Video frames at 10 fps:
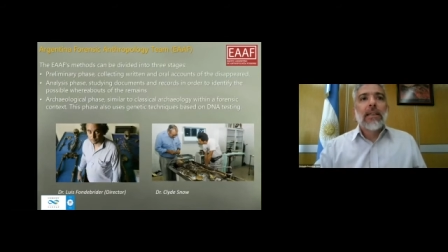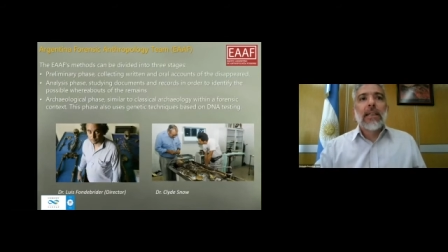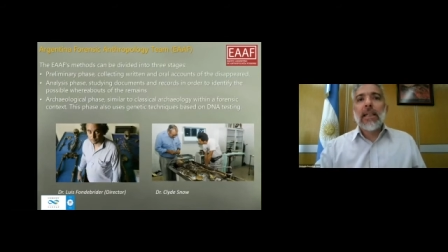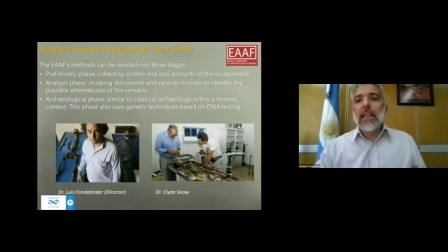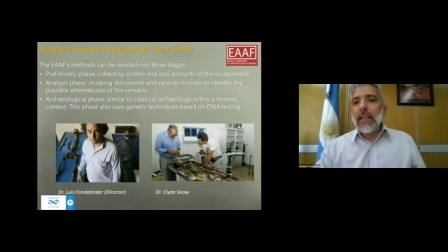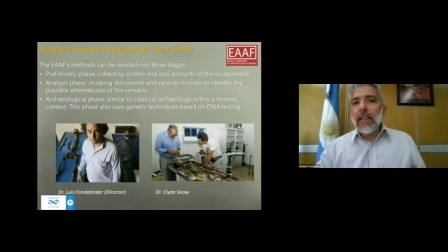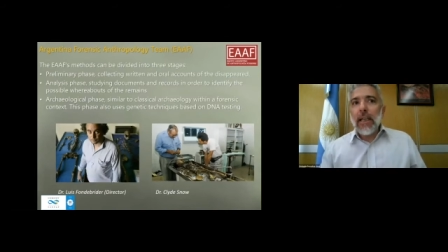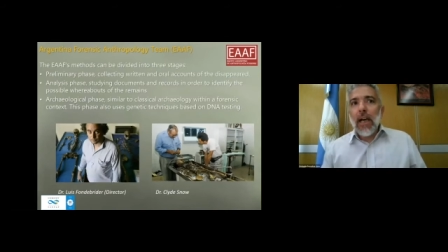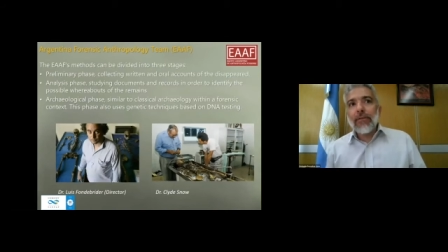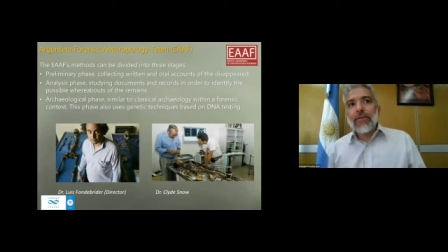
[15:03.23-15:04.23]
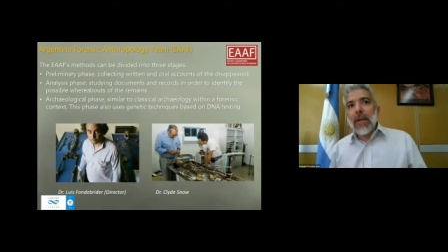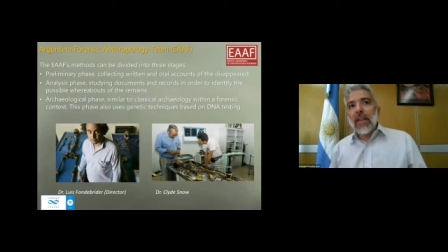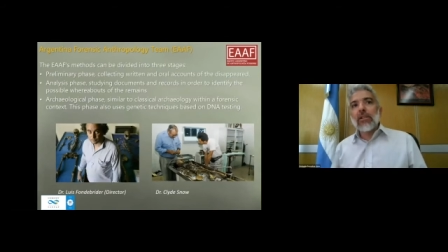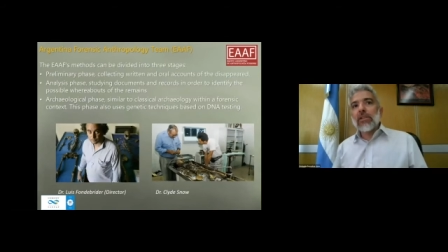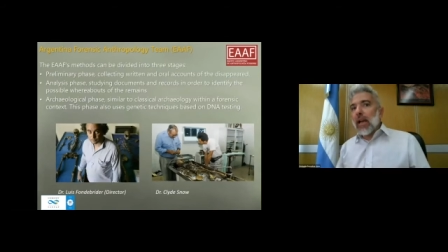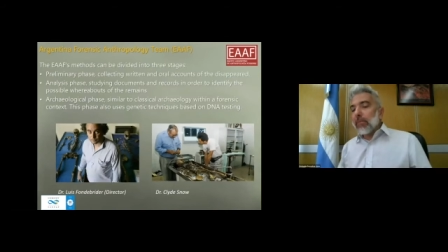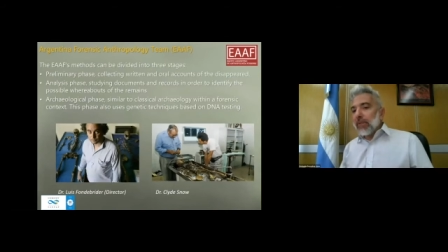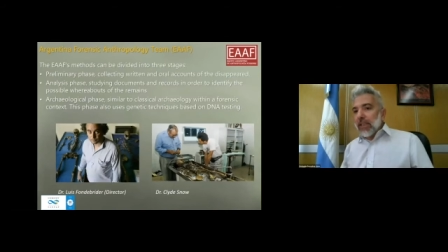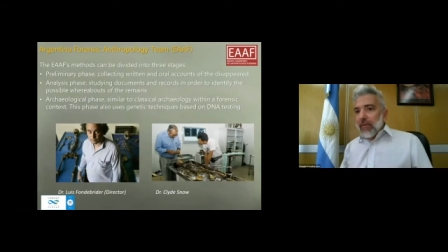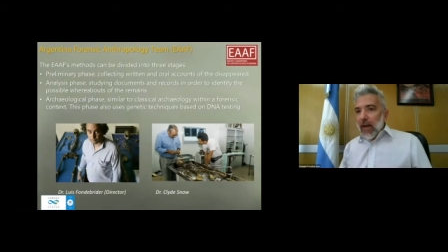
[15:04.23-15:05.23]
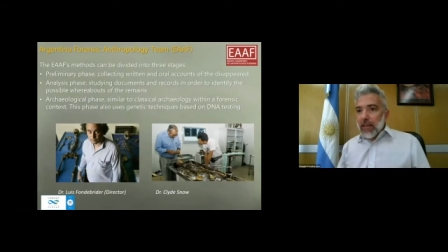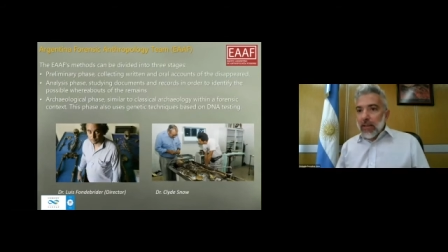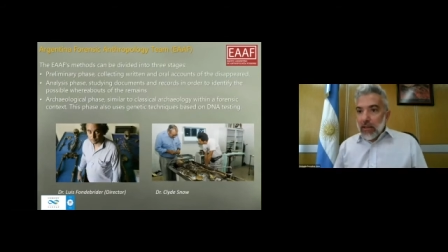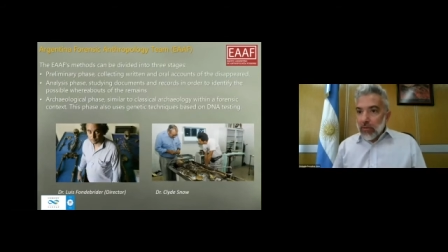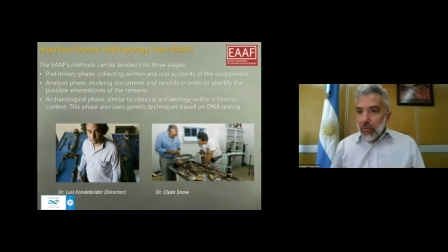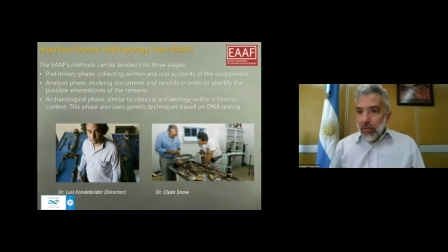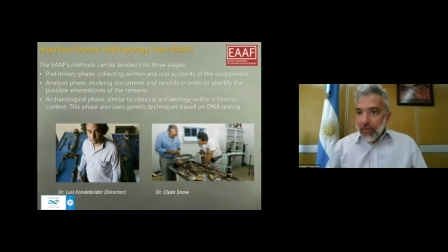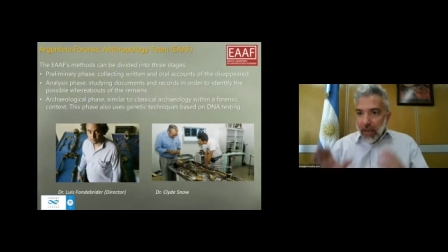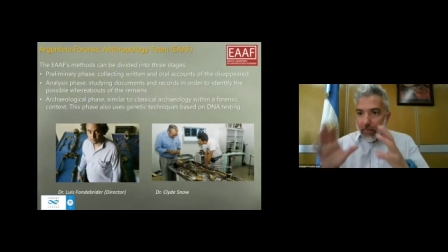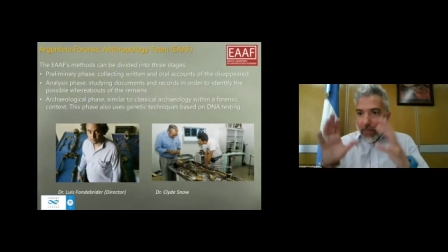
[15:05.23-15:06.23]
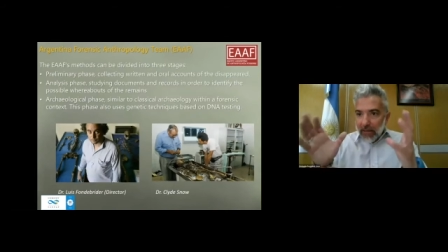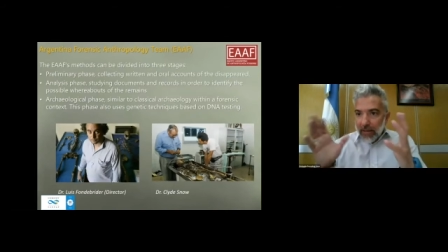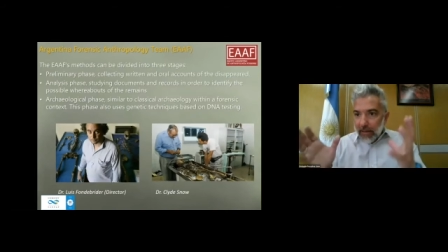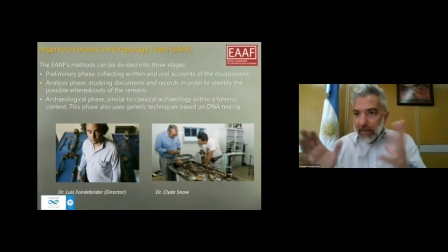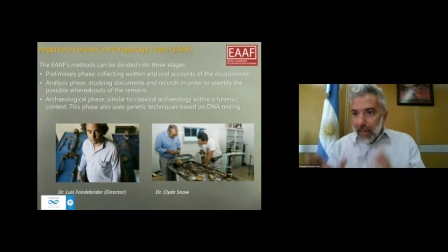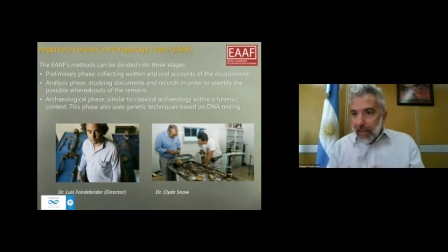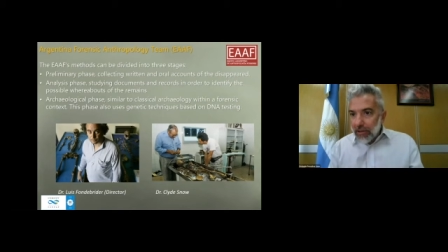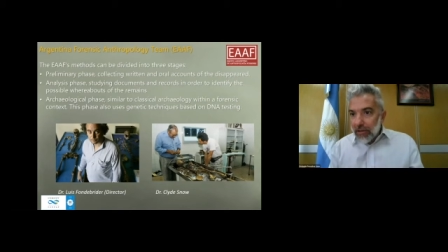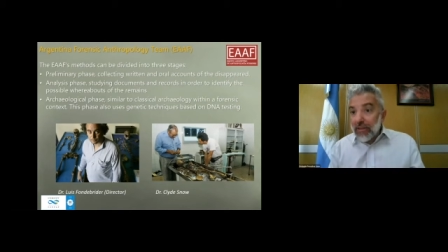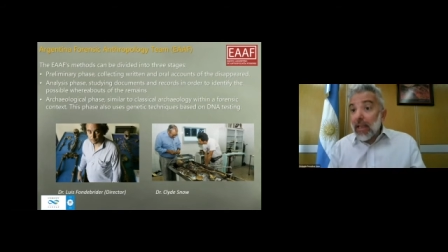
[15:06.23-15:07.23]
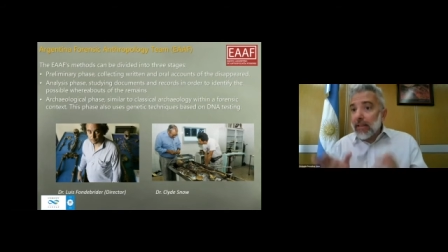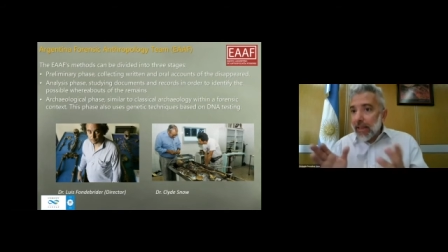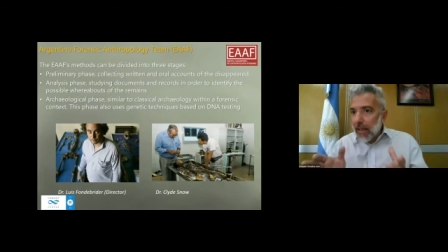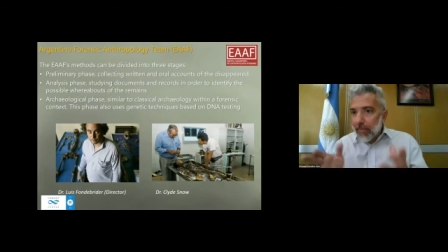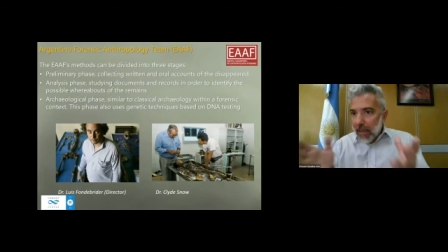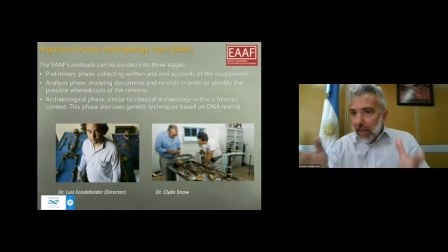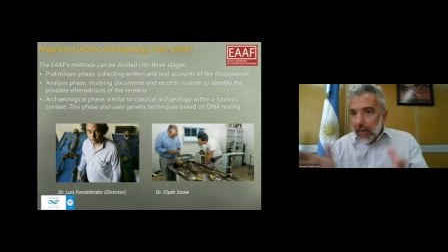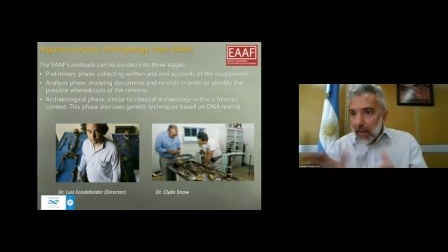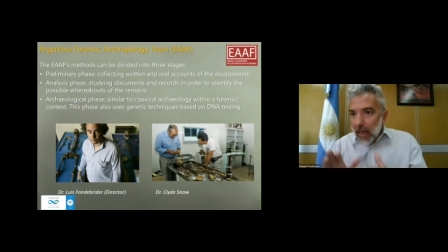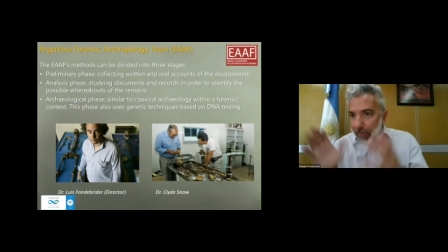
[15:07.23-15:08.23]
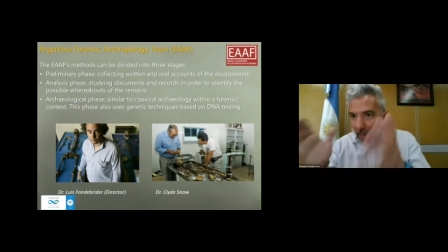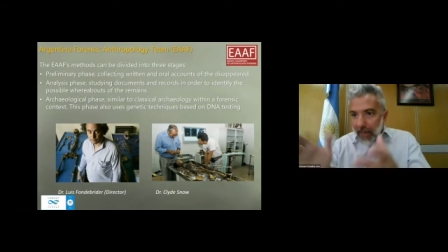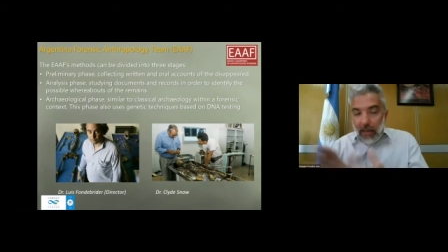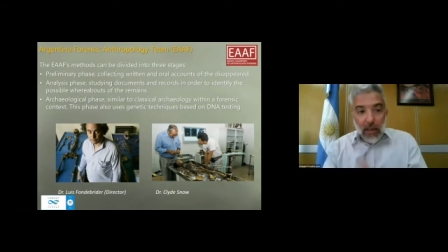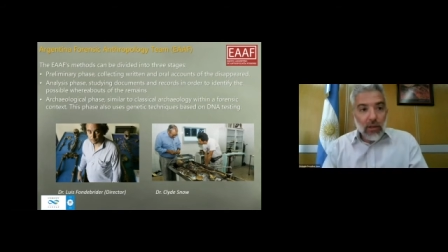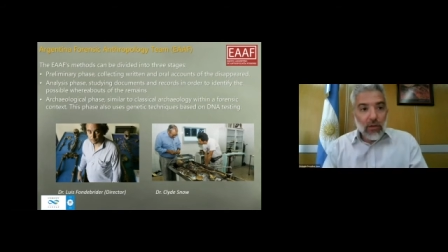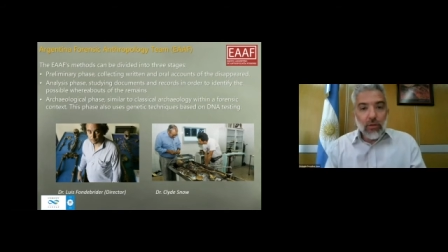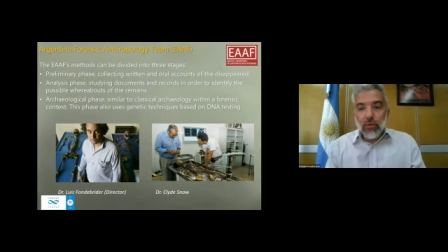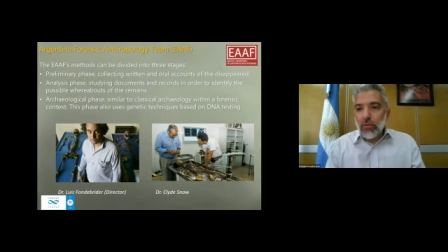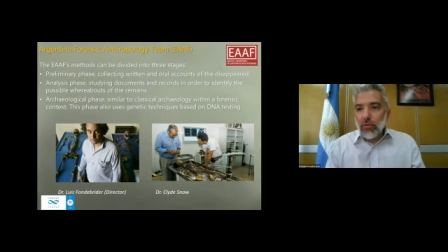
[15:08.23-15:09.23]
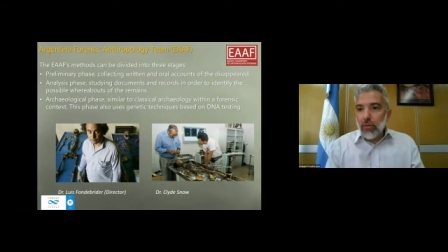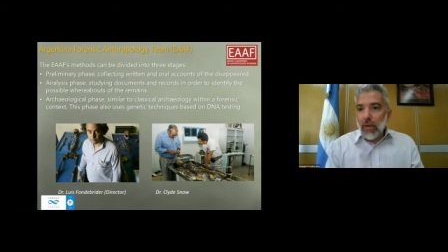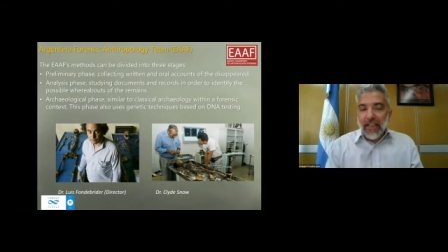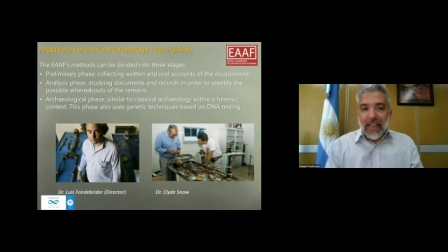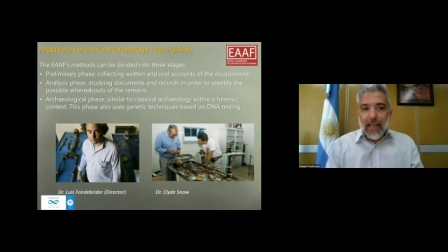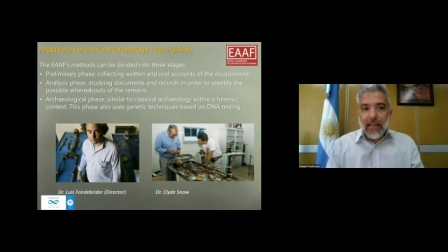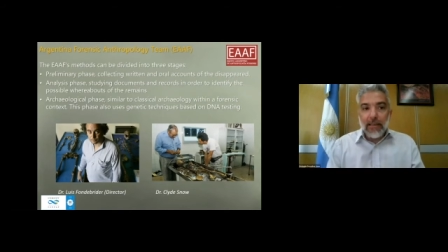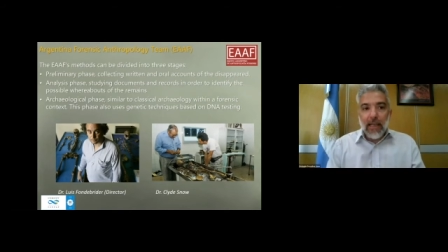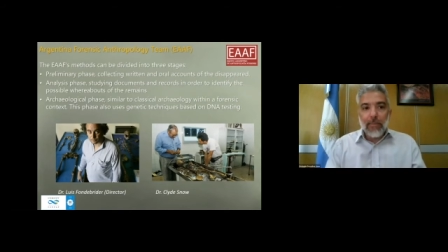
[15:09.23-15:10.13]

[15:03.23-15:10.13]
The E A A F methods can be divided into three basic stages that they apply, apply to, to every case.